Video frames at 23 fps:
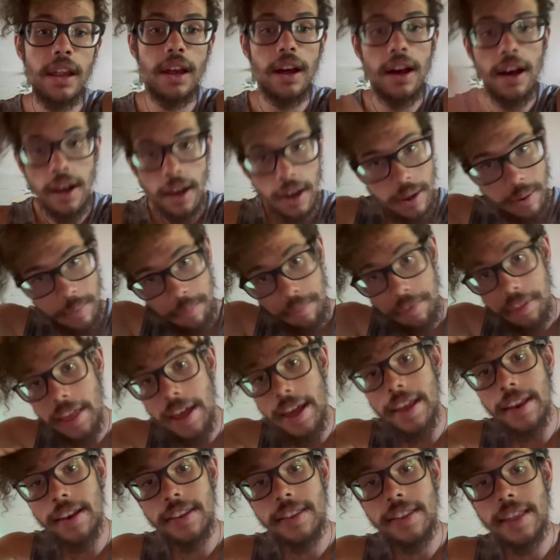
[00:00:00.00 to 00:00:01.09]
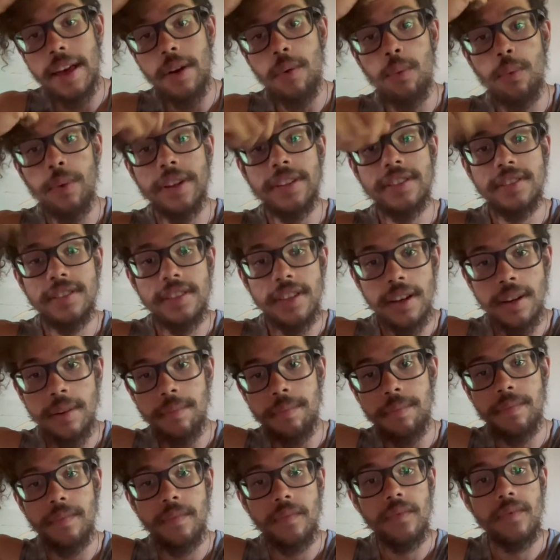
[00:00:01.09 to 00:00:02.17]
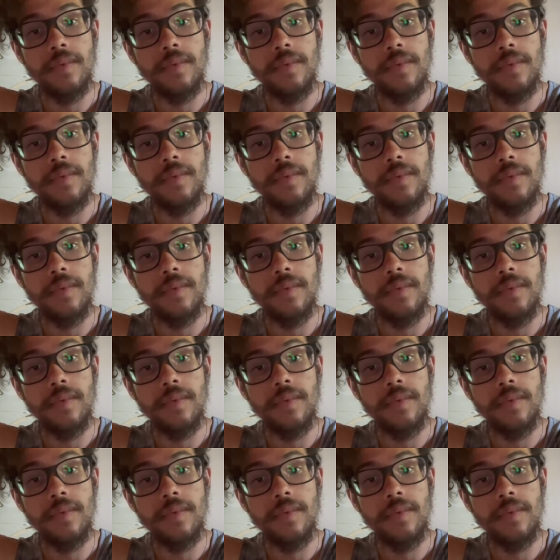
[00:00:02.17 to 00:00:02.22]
um, that, that wisdom,